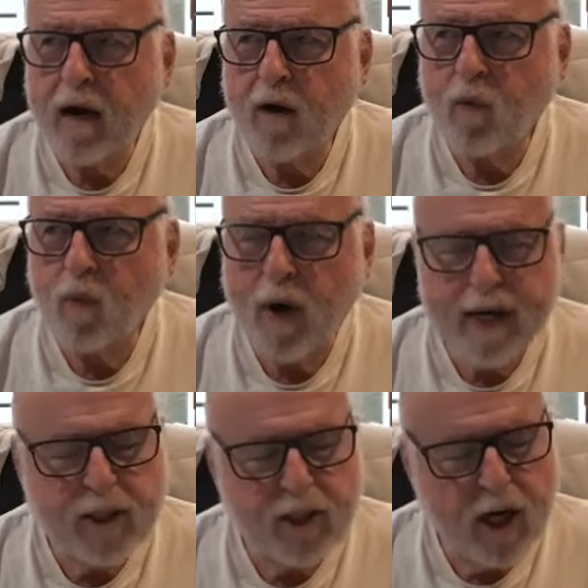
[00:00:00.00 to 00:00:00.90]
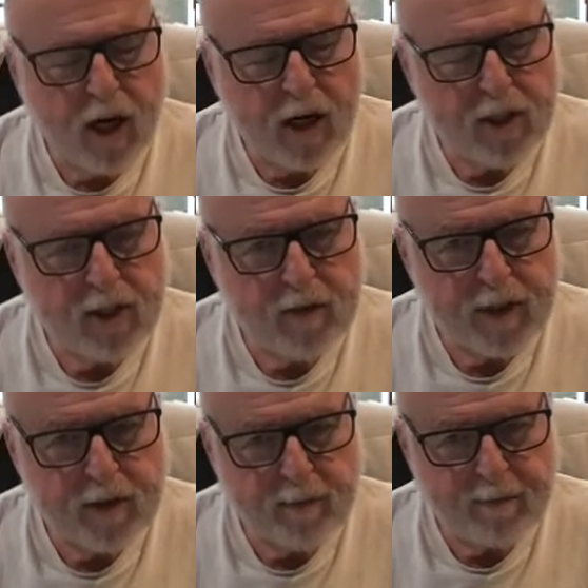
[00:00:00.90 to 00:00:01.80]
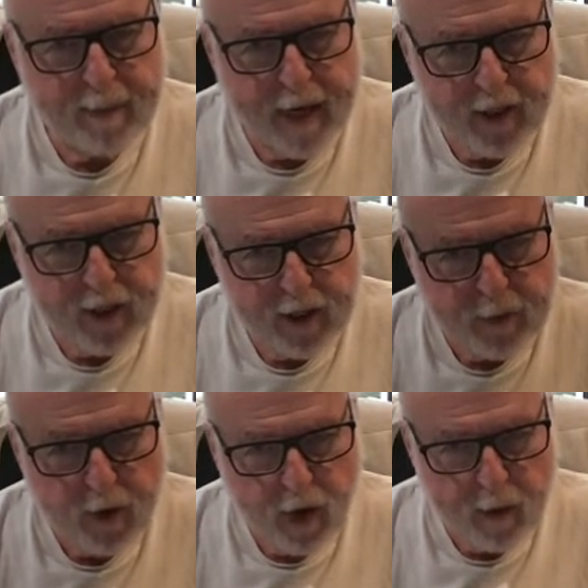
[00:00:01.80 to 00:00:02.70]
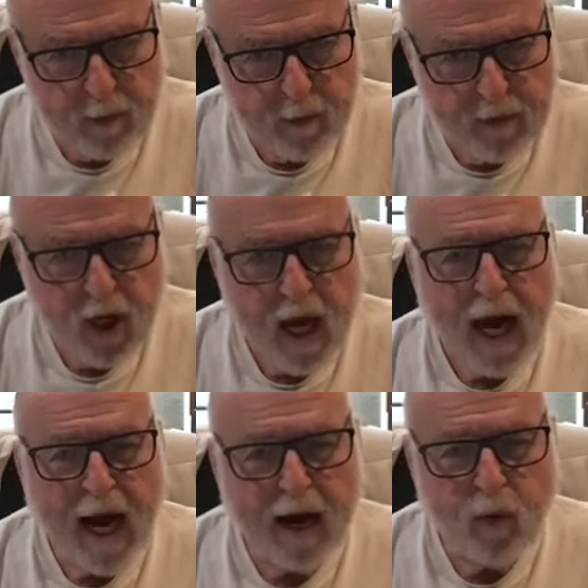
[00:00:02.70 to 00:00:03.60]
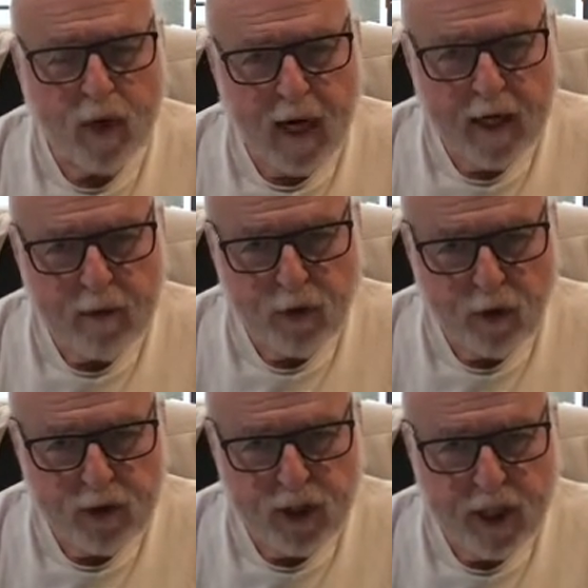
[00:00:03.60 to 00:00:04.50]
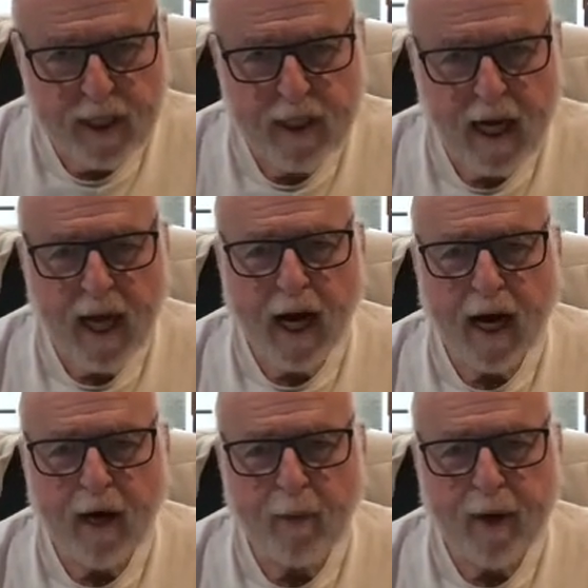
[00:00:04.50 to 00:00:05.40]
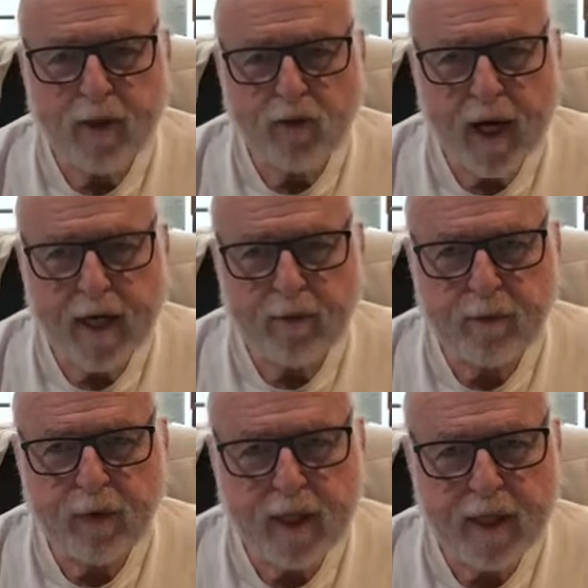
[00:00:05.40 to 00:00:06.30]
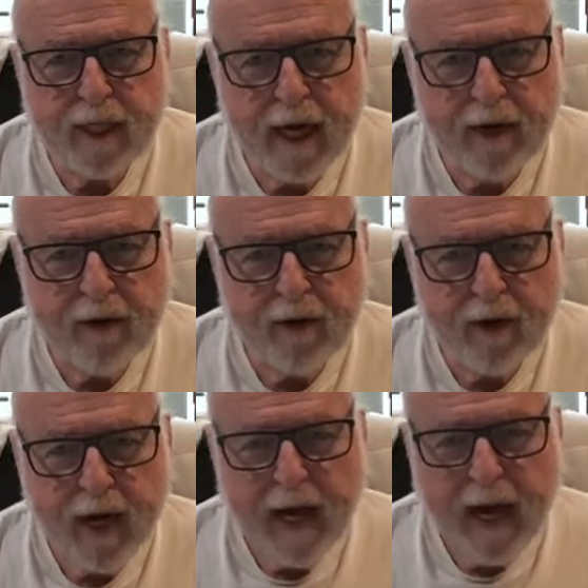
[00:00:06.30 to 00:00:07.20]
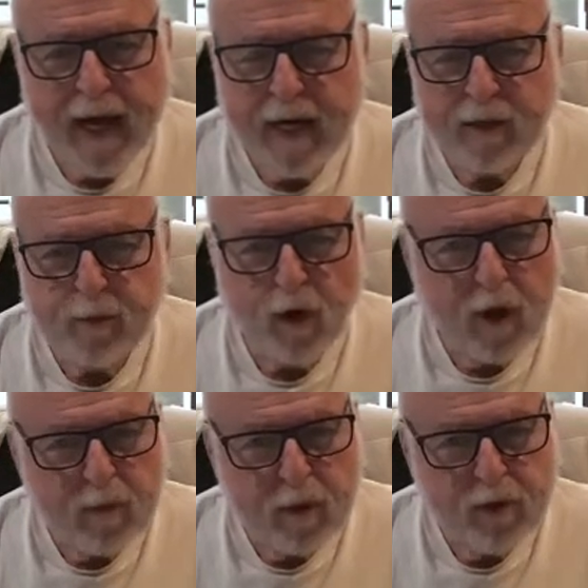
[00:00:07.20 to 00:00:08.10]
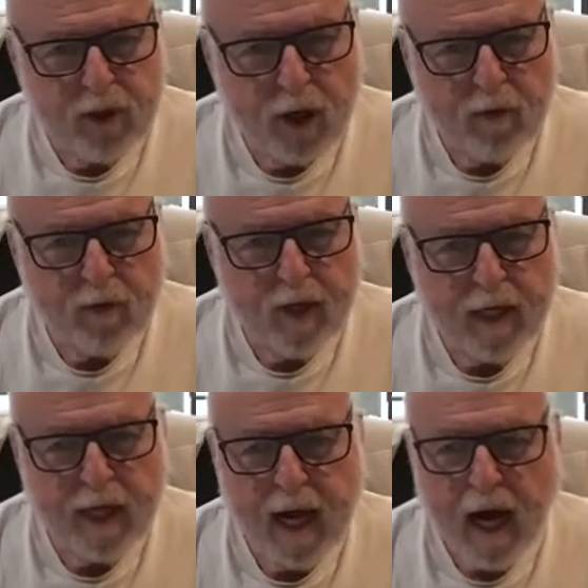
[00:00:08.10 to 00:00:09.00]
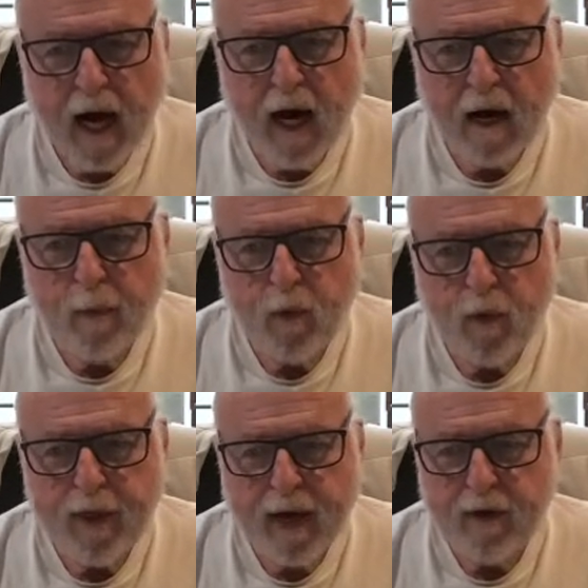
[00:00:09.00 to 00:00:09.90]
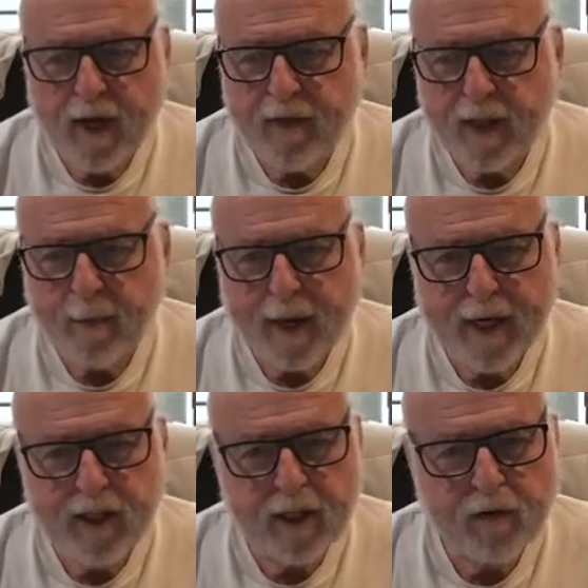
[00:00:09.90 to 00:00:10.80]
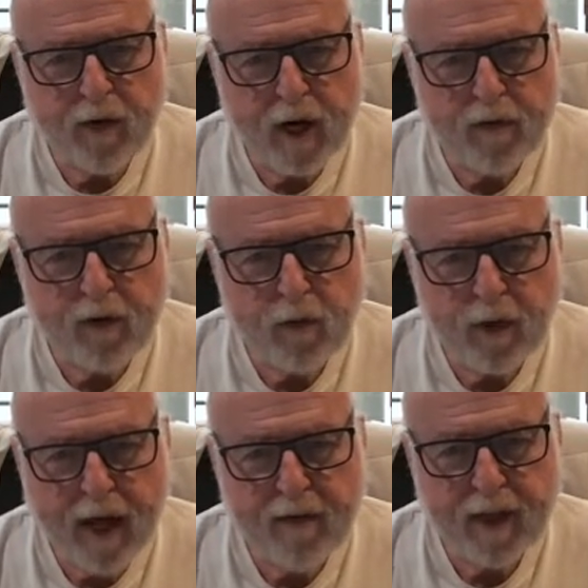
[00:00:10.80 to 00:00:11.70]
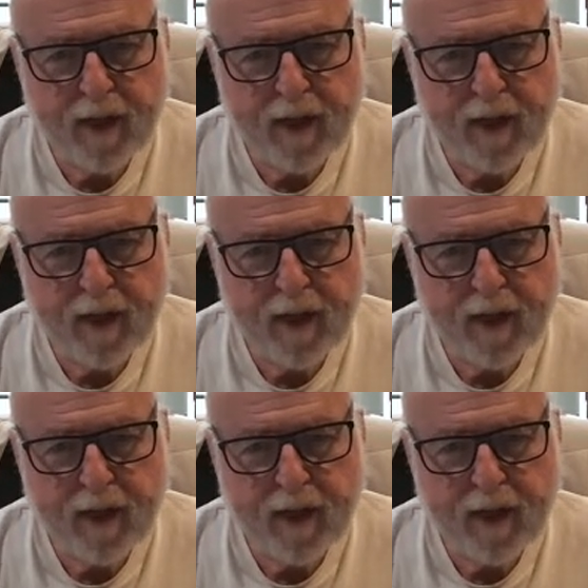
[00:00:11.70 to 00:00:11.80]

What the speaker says: what is the cause of this patient's problems? How would I approach it? And trying to put it together. And it's problem solving without having the patient in front of you, with having the